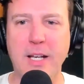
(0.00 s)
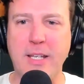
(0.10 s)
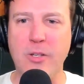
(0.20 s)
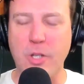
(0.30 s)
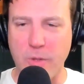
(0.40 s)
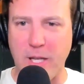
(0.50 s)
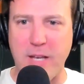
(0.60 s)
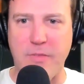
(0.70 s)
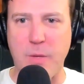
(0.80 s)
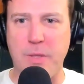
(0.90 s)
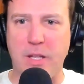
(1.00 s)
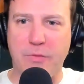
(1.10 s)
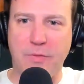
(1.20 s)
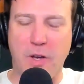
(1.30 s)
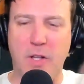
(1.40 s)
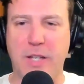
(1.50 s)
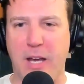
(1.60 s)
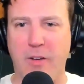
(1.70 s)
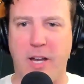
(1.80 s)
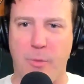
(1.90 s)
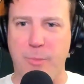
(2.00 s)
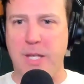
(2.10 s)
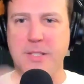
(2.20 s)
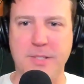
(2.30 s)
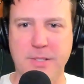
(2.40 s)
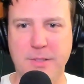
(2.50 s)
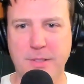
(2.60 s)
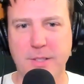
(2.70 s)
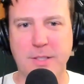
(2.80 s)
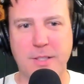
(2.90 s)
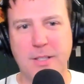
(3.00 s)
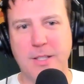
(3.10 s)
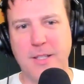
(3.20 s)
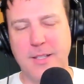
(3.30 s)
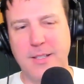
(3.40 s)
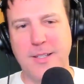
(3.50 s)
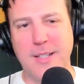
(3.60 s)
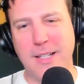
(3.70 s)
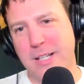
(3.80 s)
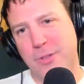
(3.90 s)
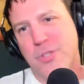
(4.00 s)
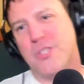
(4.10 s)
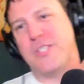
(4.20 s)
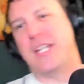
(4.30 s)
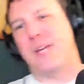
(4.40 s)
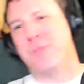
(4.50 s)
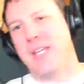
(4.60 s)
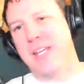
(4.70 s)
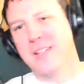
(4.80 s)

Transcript: he'll go into AFib and then fall down and I'll miss. And then he'll just stab me.